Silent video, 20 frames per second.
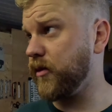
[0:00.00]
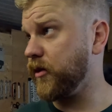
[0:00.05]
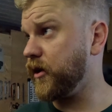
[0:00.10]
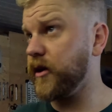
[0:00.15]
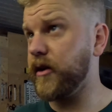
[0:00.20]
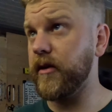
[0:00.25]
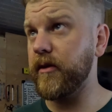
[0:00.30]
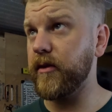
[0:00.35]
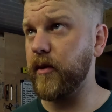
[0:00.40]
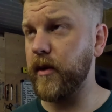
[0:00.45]
I'm going
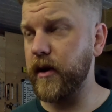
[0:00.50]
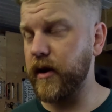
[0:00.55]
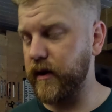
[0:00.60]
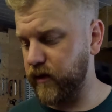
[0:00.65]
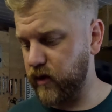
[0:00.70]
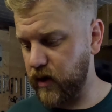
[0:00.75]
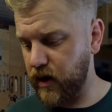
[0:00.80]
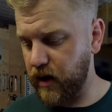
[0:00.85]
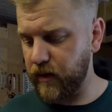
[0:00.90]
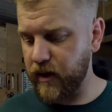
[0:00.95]
to use the one
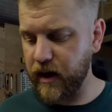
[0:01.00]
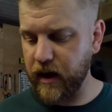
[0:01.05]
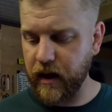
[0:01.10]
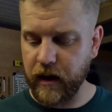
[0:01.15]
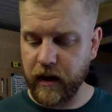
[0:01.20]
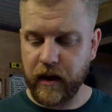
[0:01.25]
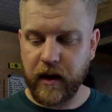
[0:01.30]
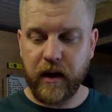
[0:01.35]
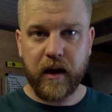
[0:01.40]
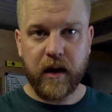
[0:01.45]
I've got up
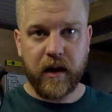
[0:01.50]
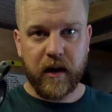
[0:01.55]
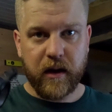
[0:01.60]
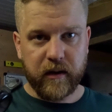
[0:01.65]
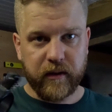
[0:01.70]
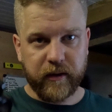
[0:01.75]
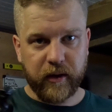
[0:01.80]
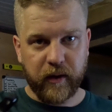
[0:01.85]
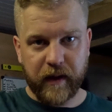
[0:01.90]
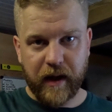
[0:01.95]
there.
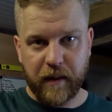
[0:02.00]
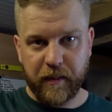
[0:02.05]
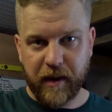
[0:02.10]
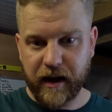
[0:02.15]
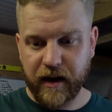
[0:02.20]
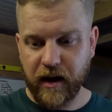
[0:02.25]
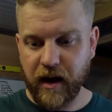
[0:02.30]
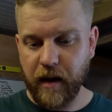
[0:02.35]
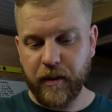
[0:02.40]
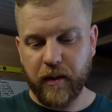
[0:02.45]
Do that
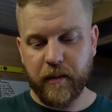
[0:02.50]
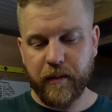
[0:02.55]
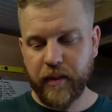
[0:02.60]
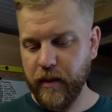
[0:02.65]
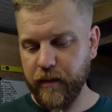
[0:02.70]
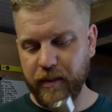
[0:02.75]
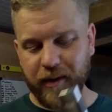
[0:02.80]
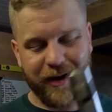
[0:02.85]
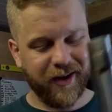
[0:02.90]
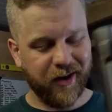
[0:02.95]
back up,
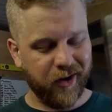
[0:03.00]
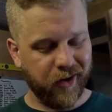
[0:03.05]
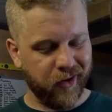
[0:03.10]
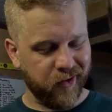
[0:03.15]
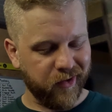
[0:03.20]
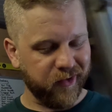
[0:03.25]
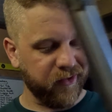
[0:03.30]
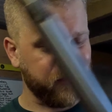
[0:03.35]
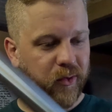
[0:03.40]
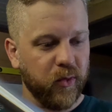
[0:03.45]
but
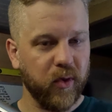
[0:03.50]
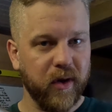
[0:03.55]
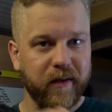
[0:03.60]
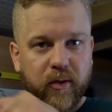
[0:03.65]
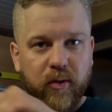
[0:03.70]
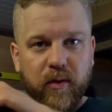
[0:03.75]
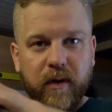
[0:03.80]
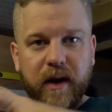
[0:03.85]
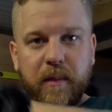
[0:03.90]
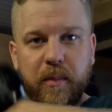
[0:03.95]
because we've
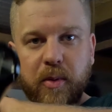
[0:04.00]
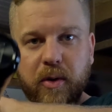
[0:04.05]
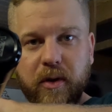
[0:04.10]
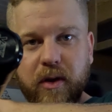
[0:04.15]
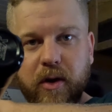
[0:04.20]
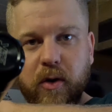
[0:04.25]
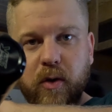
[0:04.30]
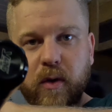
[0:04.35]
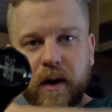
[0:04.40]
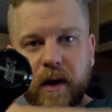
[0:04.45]
already put
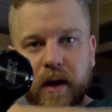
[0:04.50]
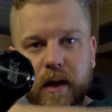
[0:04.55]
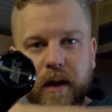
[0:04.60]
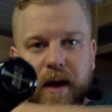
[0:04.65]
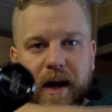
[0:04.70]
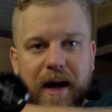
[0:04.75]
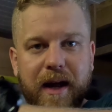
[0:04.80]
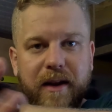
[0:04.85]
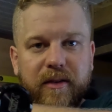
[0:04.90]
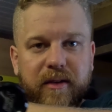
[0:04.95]
the
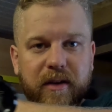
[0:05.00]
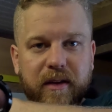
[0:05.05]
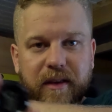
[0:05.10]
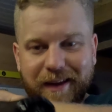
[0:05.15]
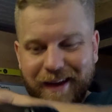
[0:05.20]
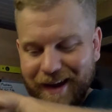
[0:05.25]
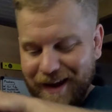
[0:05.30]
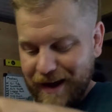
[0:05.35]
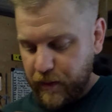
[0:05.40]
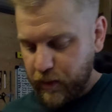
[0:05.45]
oil and
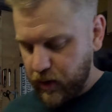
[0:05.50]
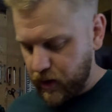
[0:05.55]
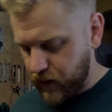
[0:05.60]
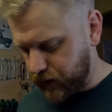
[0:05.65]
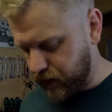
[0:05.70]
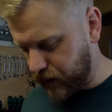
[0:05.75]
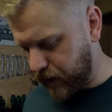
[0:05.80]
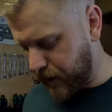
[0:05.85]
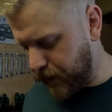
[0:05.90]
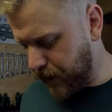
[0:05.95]
the cap
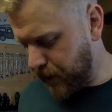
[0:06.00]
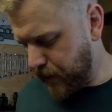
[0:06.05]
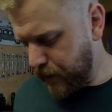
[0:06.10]
on,